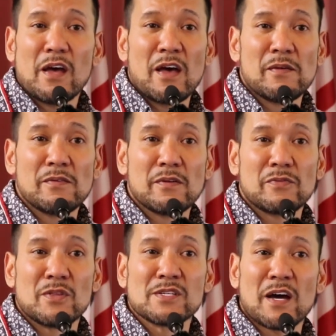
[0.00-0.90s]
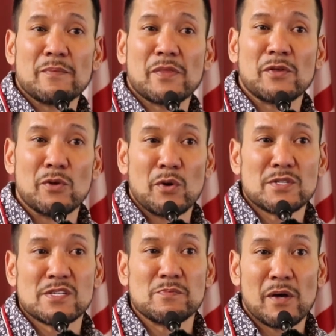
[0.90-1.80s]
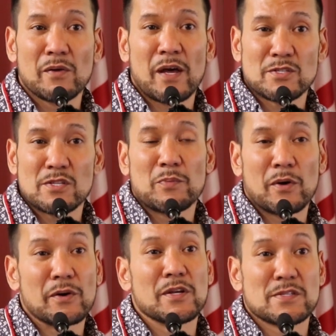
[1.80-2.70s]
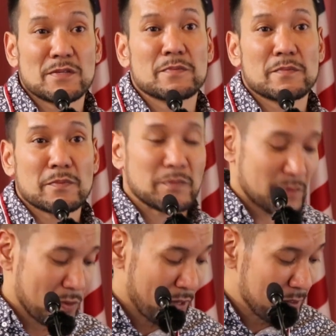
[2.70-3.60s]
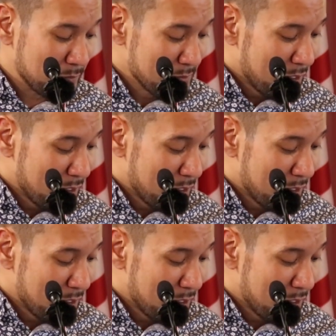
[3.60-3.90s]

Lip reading: and the time that the notice is mailed out to the parties. Okay?